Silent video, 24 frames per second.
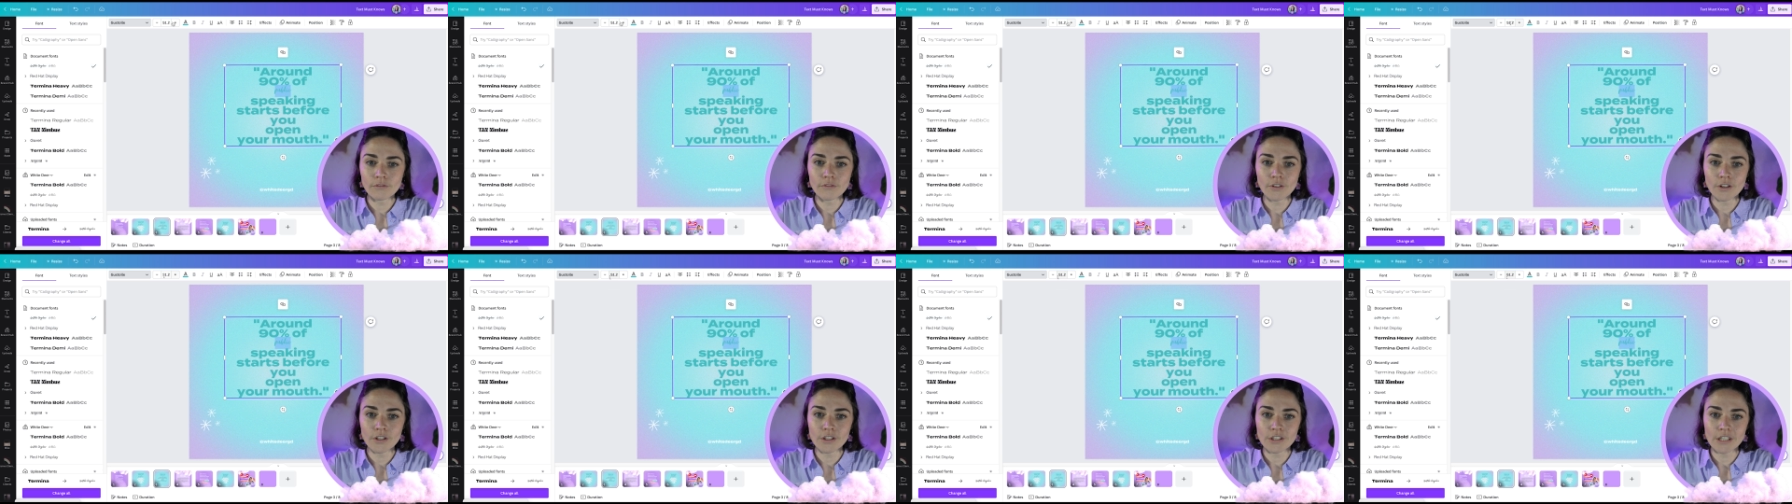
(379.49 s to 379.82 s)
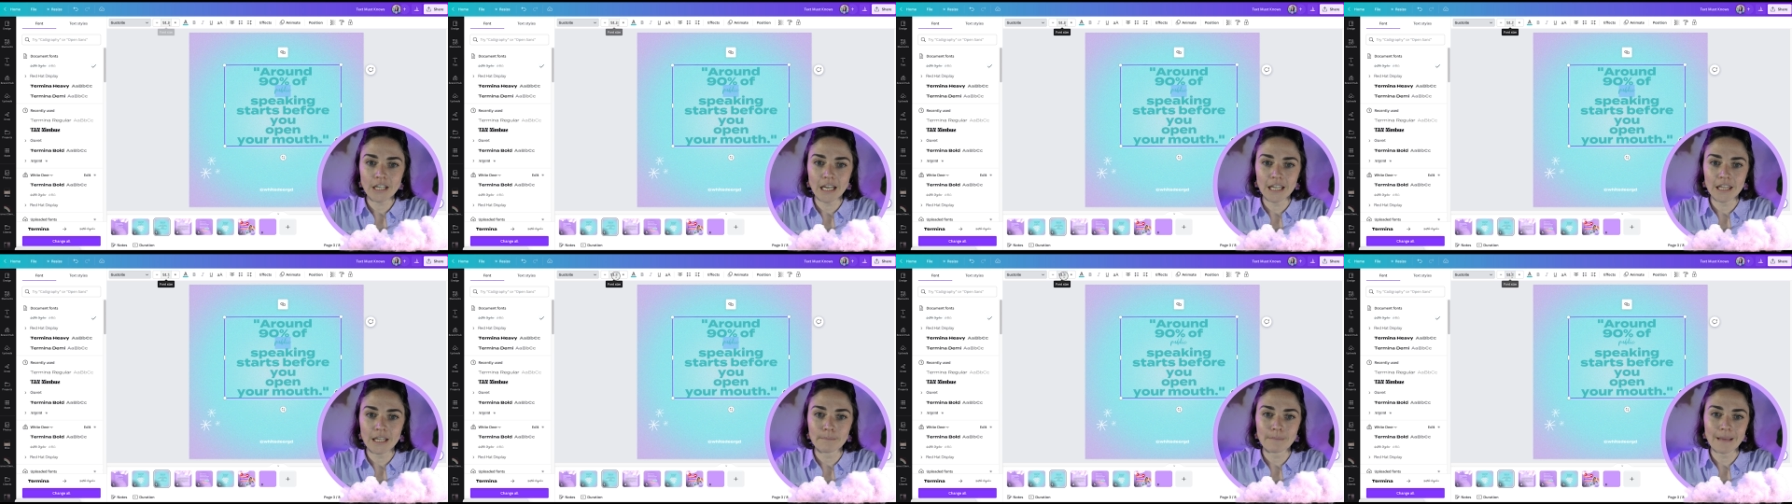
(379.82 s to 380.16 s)
font,
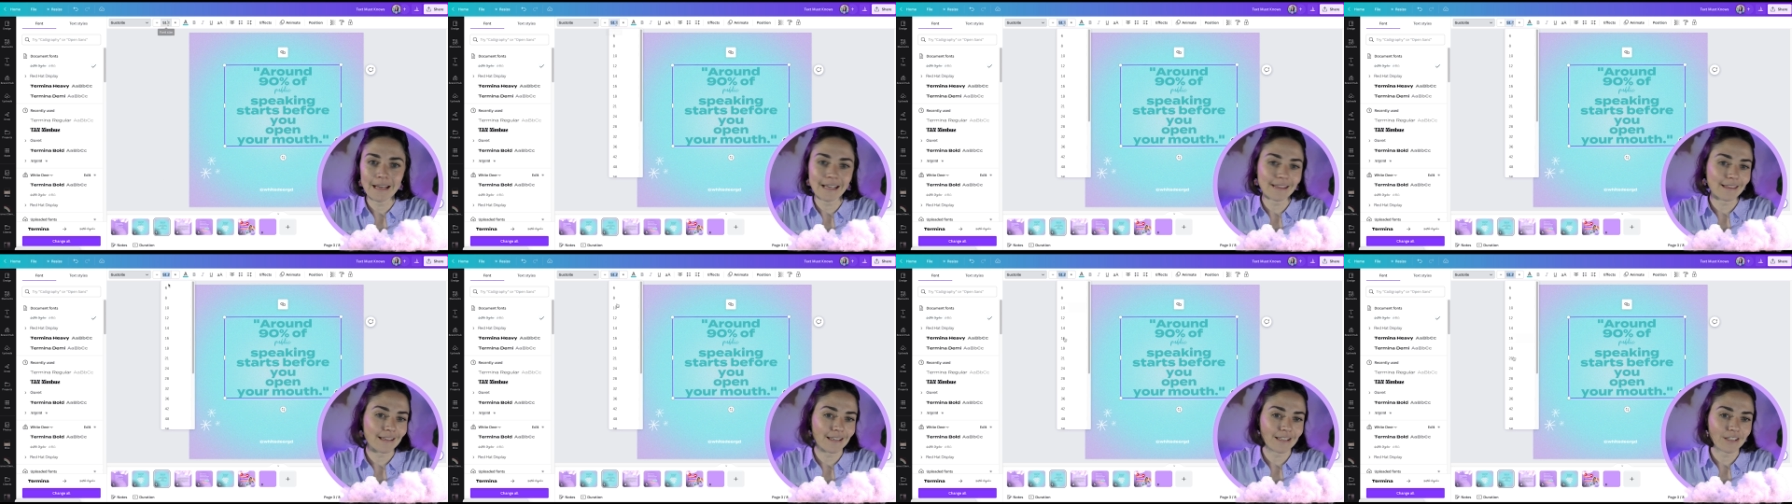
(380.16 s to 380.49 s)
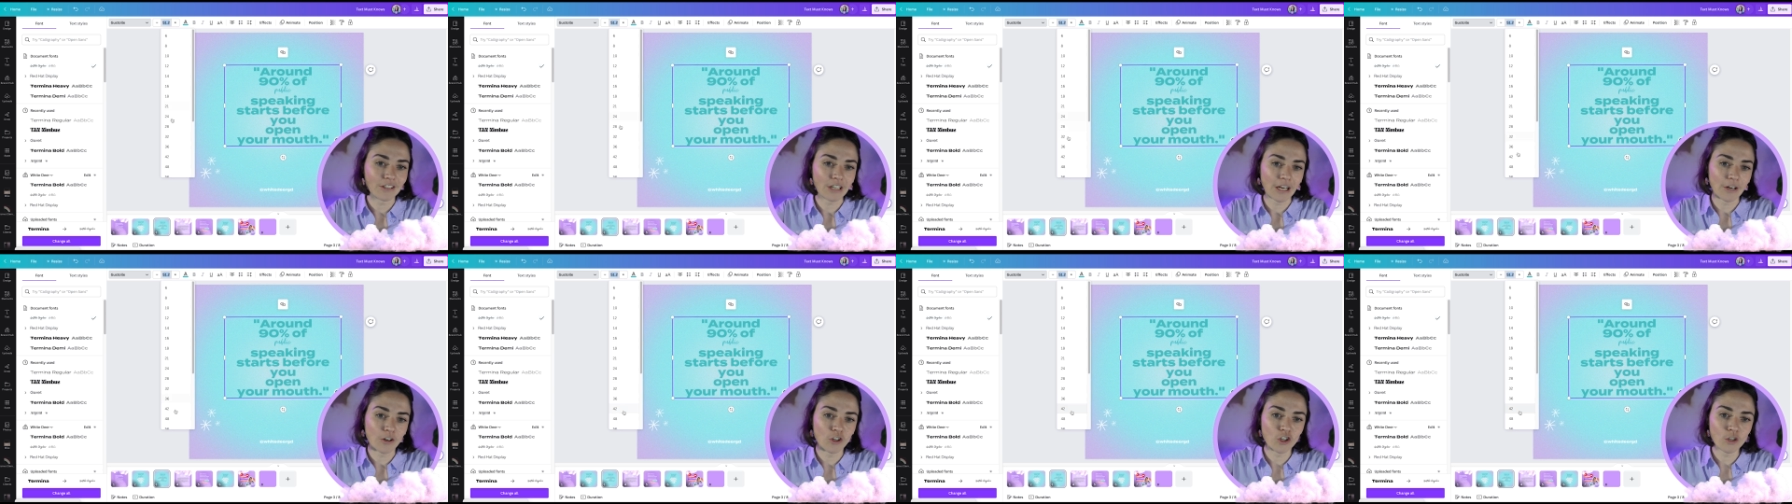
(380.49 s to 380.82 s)
and then make
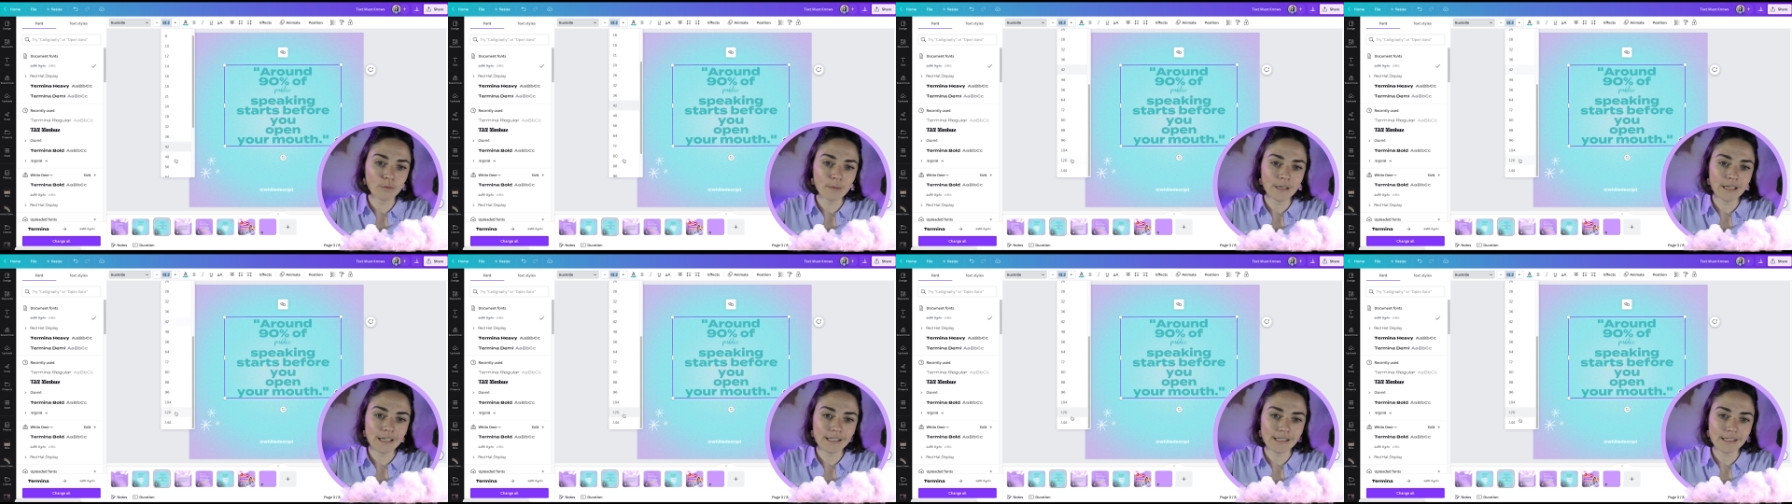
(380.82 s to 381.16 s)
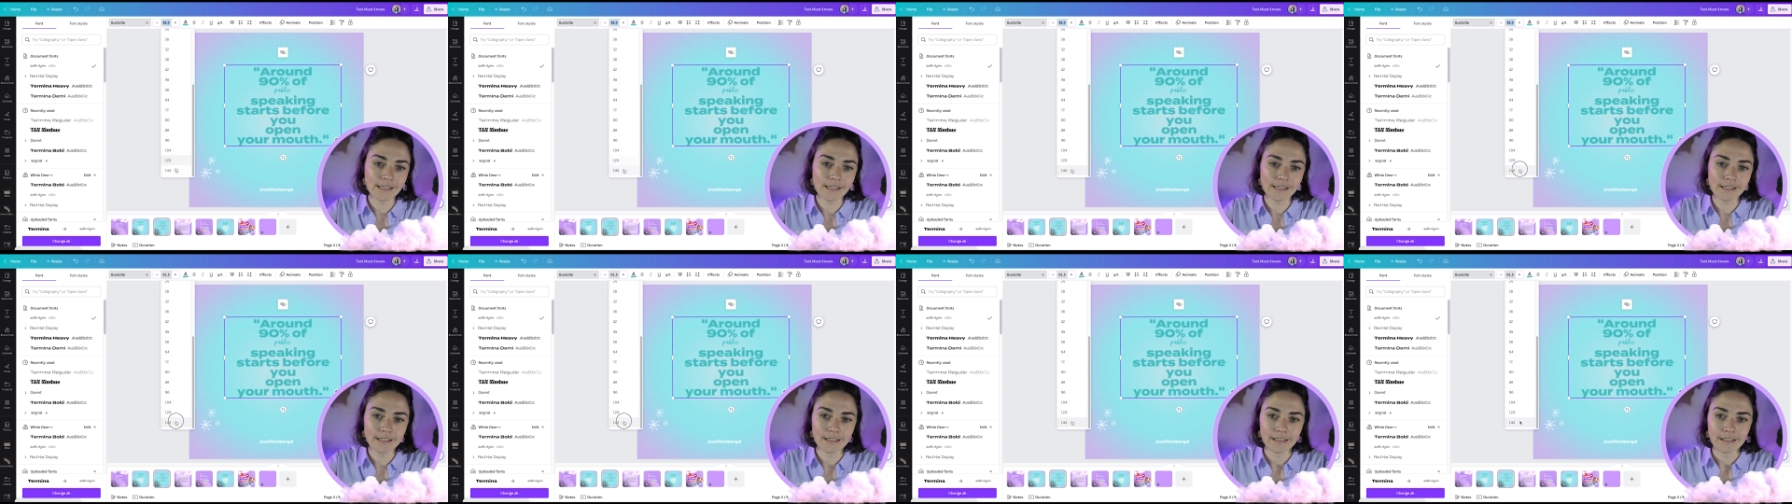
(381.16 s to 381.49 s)
this
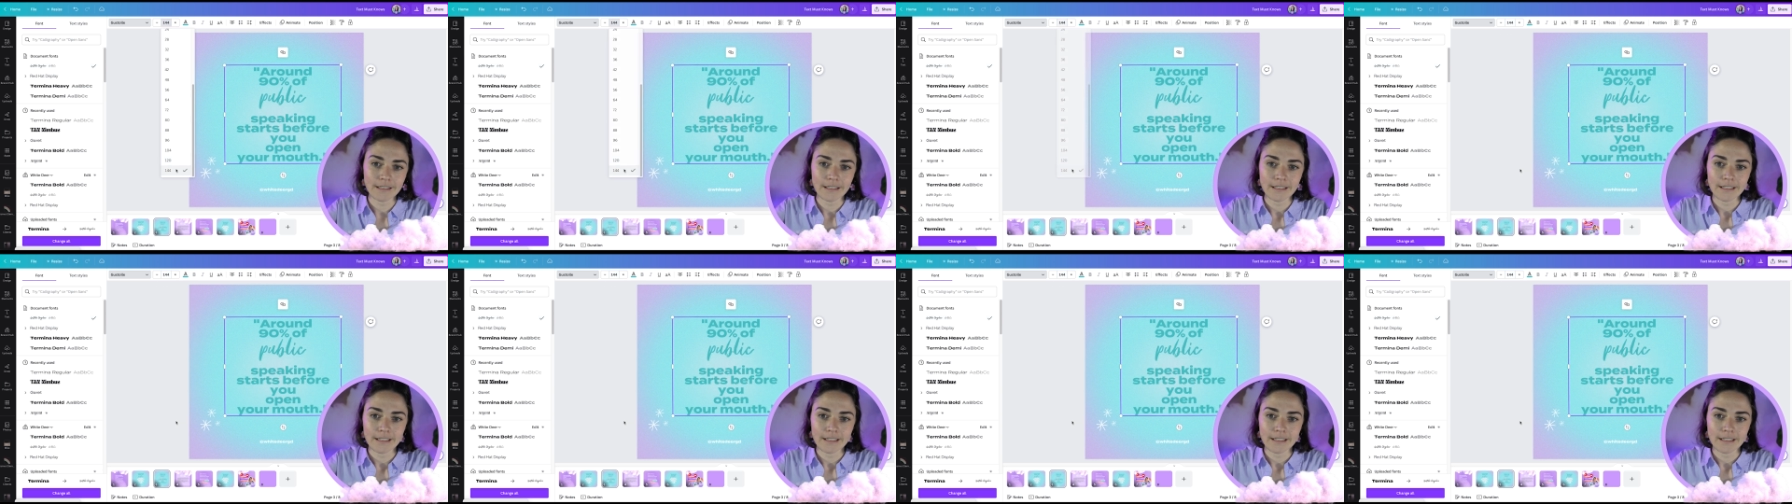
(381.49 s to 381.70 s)
ginormous.